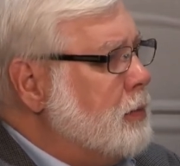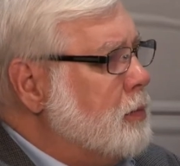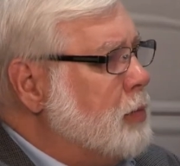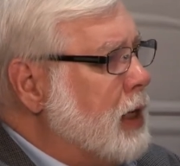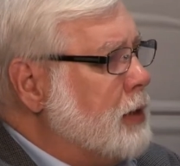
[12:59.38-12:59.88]

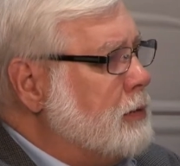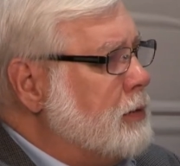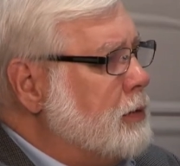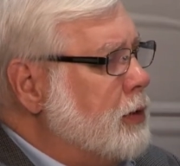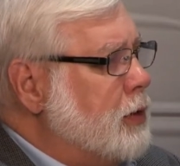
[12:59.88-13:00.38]
But
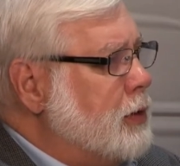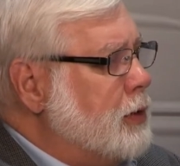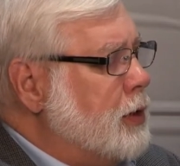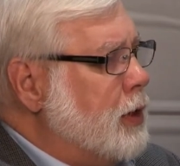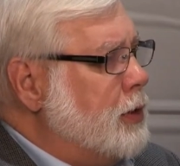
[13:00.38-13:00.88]

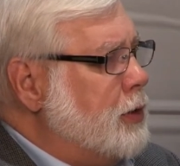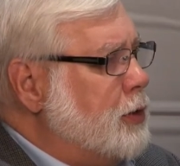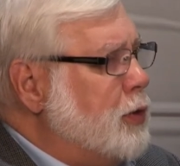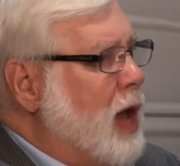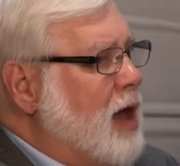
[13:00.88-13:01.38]

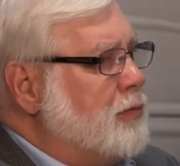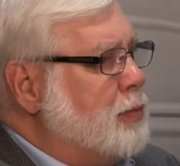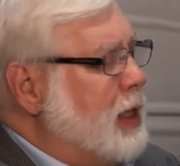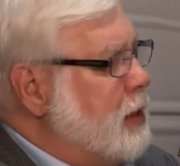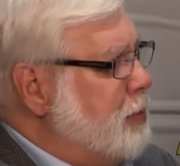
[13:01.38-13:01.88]
you have
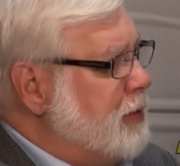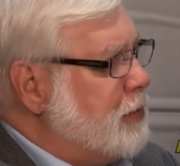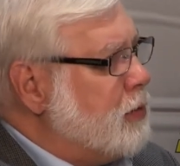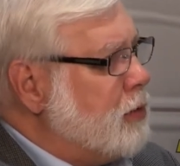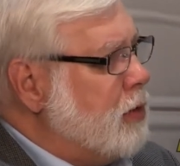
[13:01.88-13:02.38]
played a
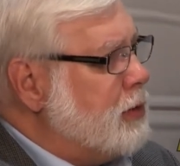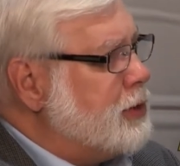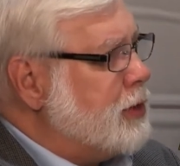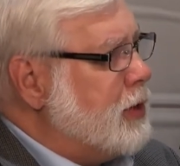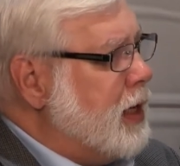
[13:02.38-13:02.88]
pivotal role in
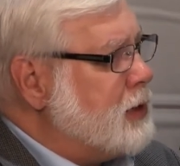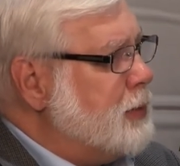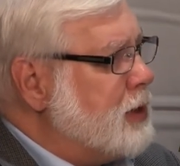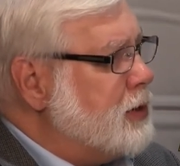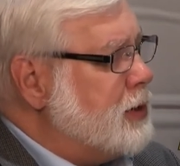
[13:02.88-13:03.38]
certain
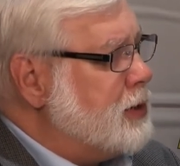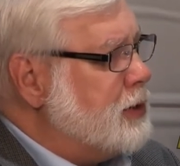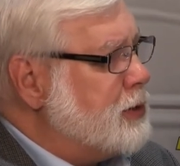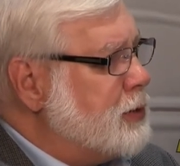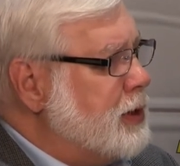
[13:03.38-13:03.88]
aspects of this
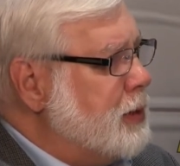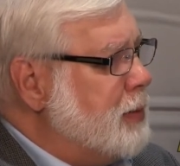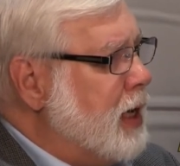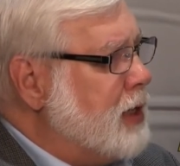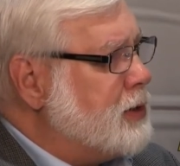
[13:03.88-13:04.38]
industry in the
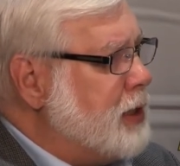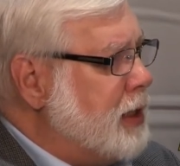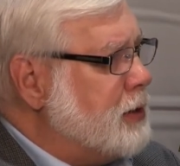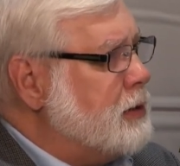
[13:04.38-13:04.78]
past, taken